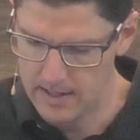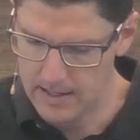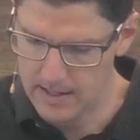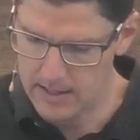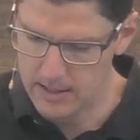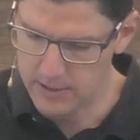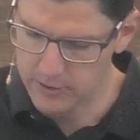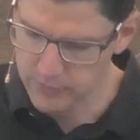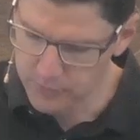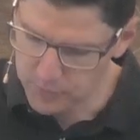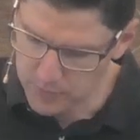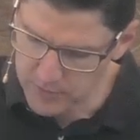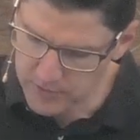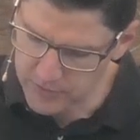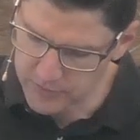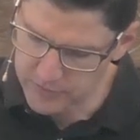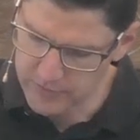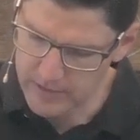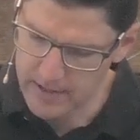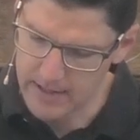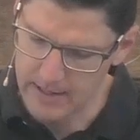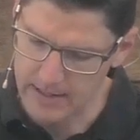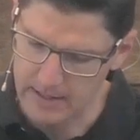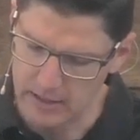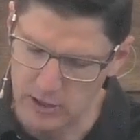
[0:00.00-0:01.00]
And I just want to
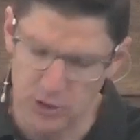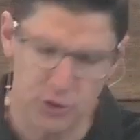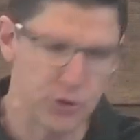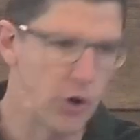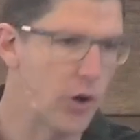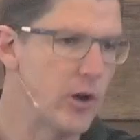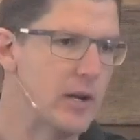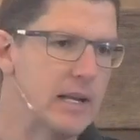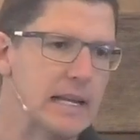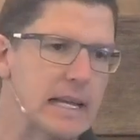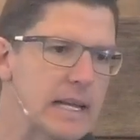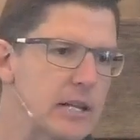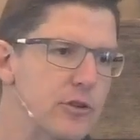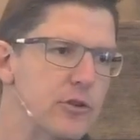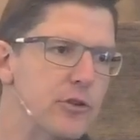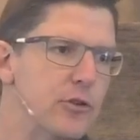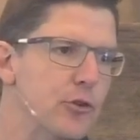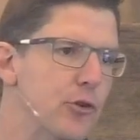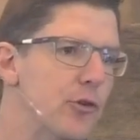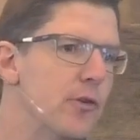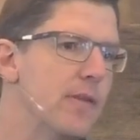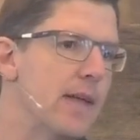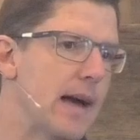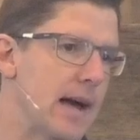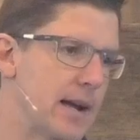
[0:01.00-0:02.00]
say, you don't need to
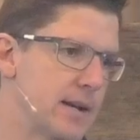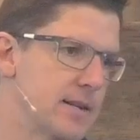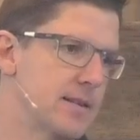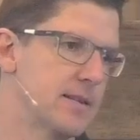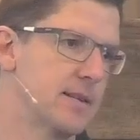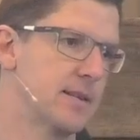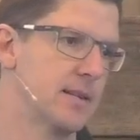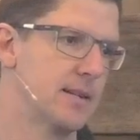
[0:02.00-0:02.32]
do that.